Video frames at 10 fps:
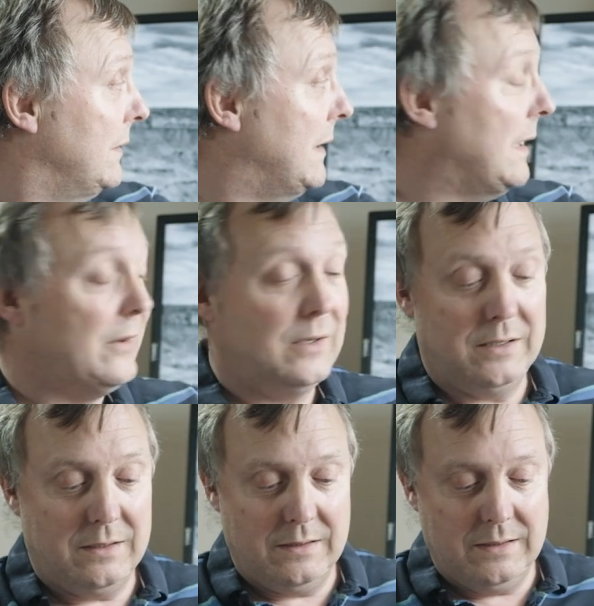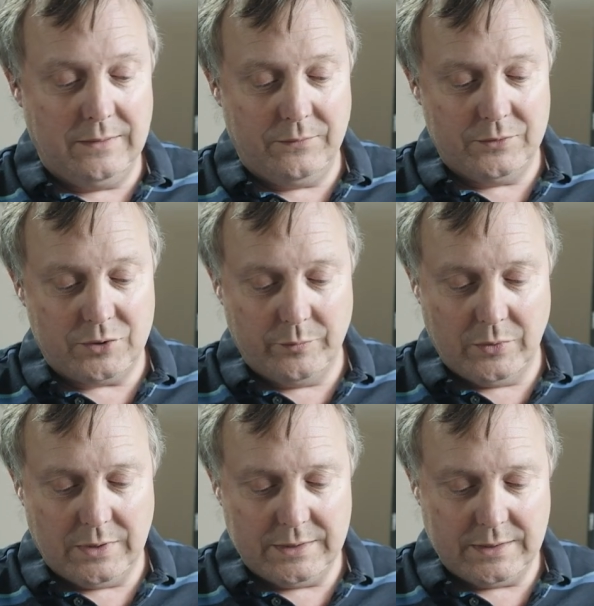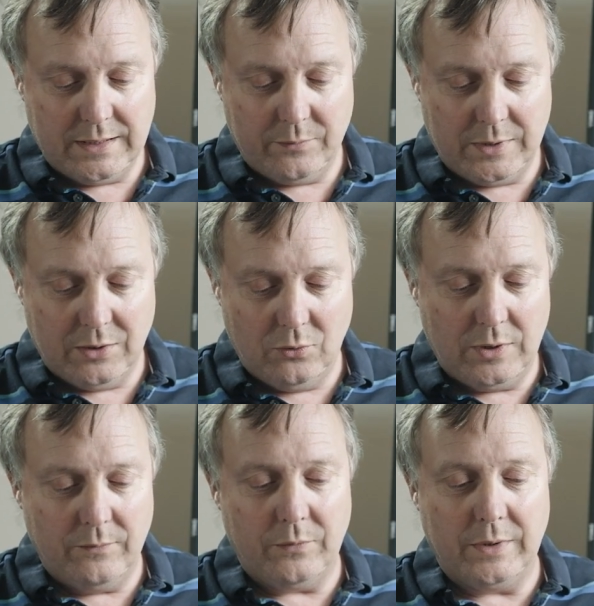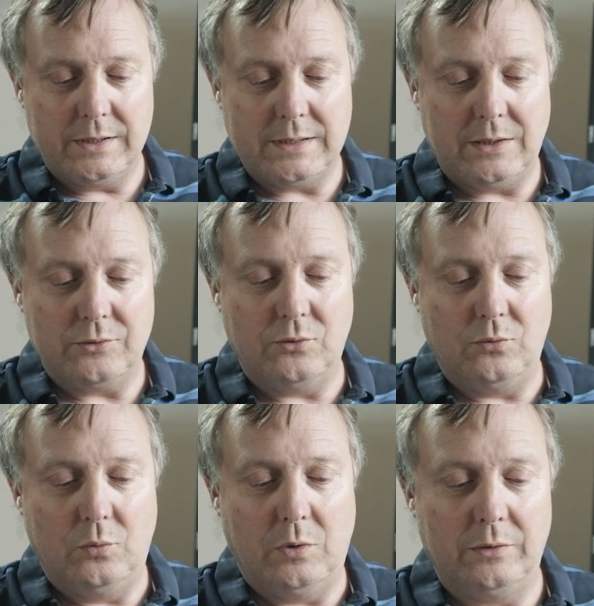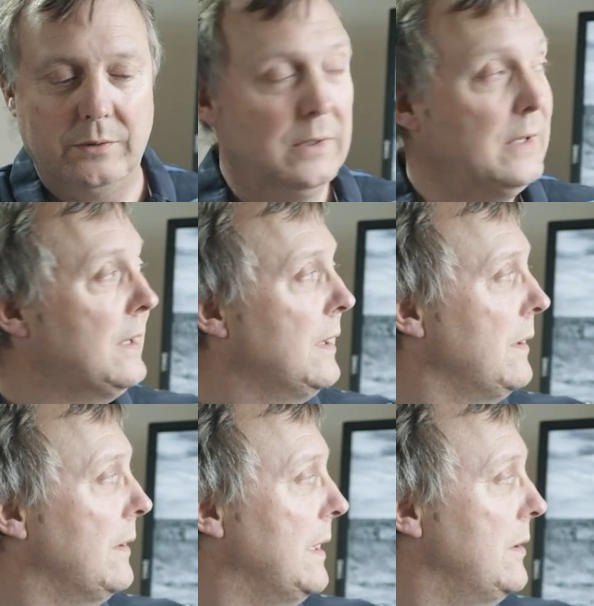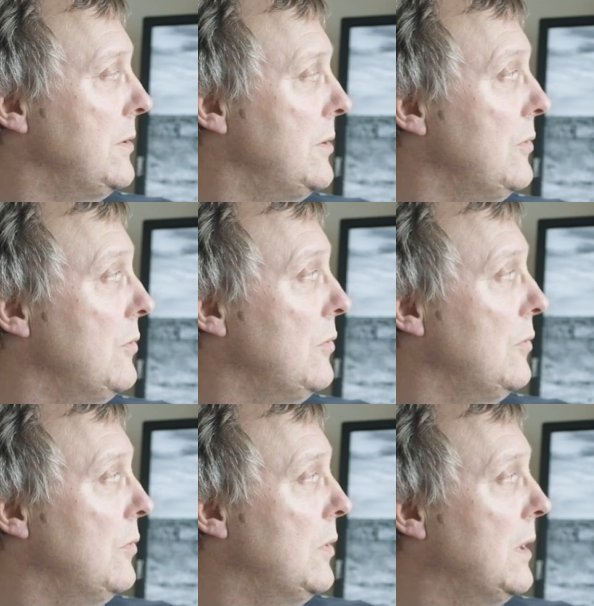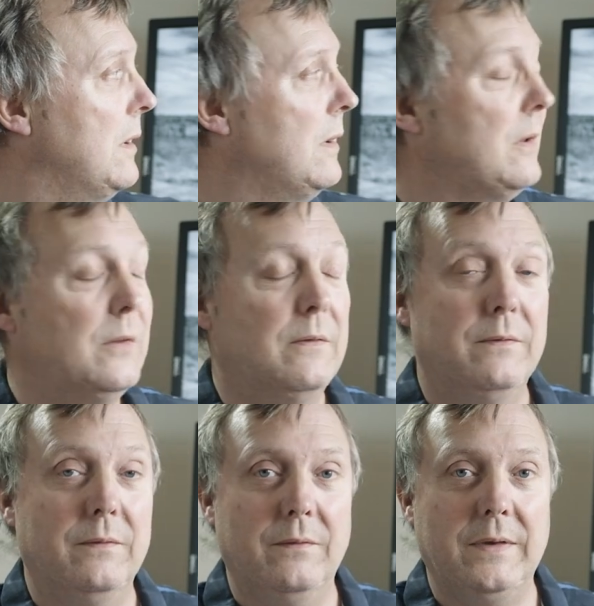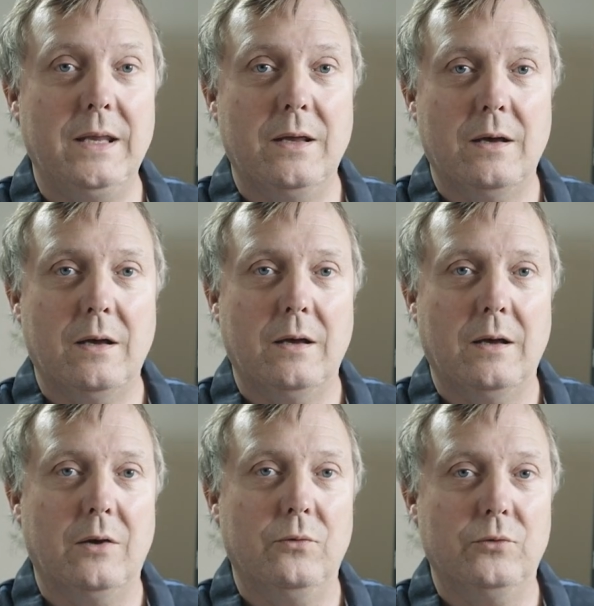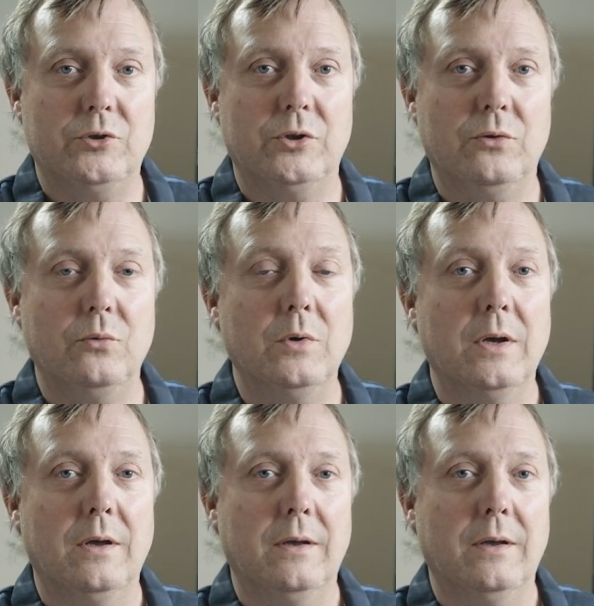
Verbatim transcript: Now, the difference you might see when you're looking for this actual one, they do the V020,